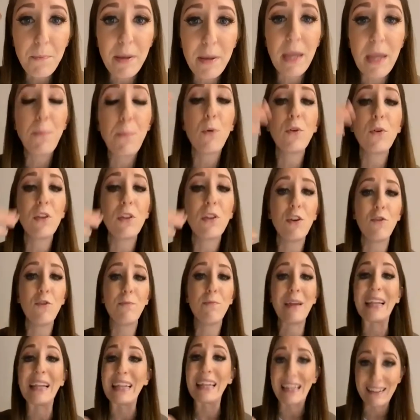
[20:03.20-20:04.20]
people that you've
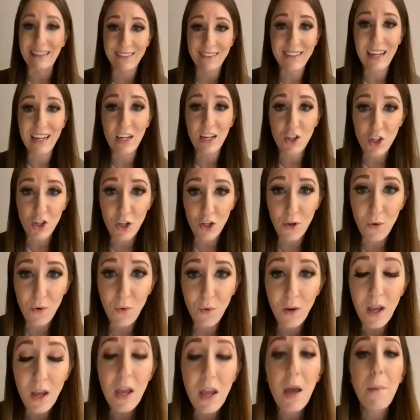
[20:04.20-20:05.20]
been listening
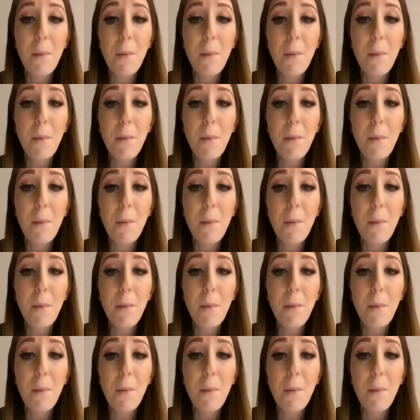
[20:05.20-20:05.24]
to